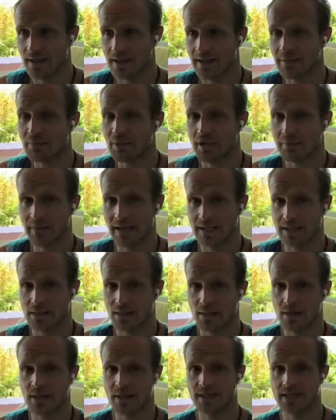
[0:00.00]

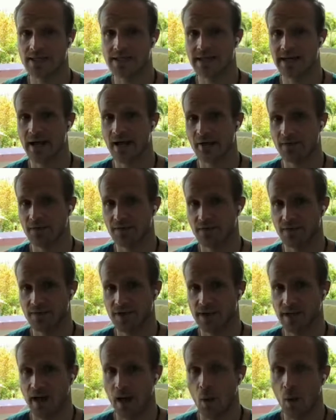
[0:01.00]
implements within itself
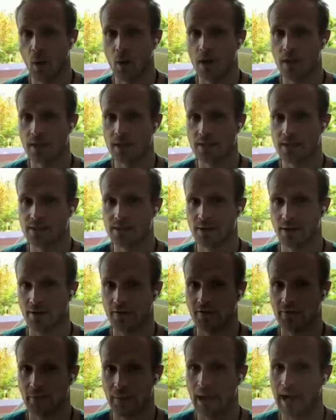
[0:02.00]
the awareness
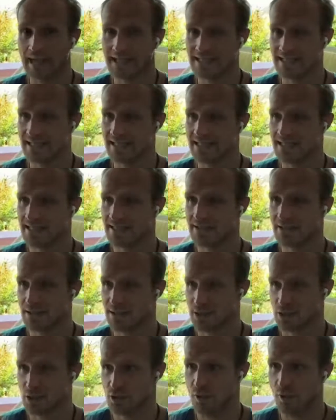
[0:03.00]
of Pisces,
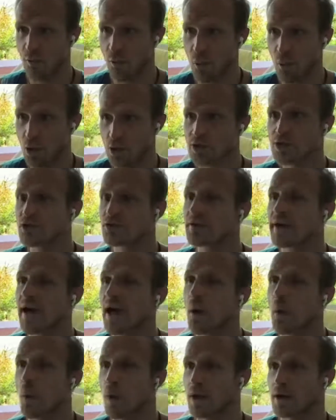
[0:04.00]
this watery
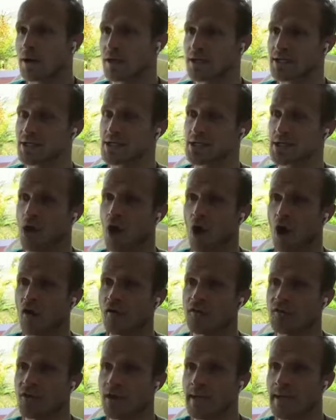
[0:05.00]
awareness
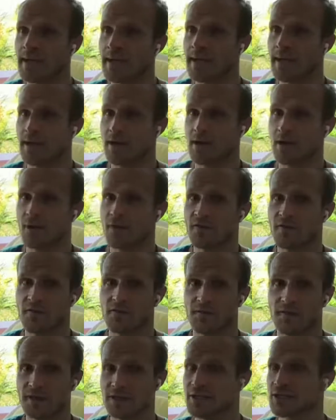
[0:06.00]
of
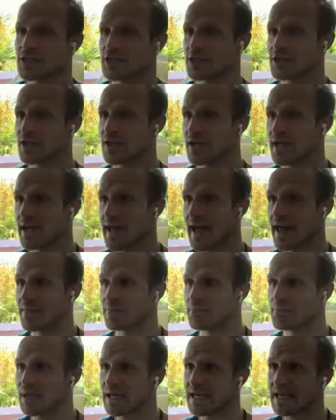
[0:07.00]
fish
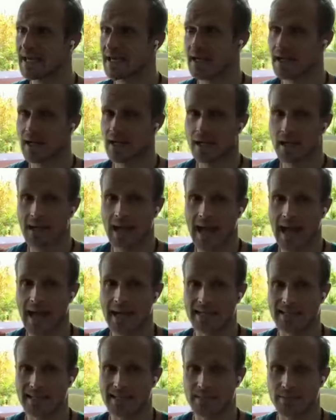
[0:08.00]
and being
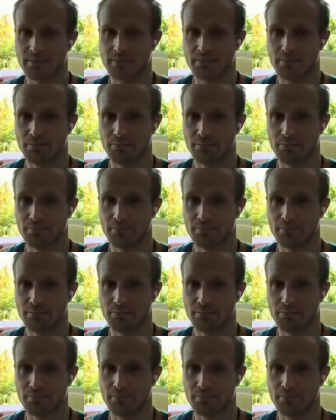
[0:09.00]
as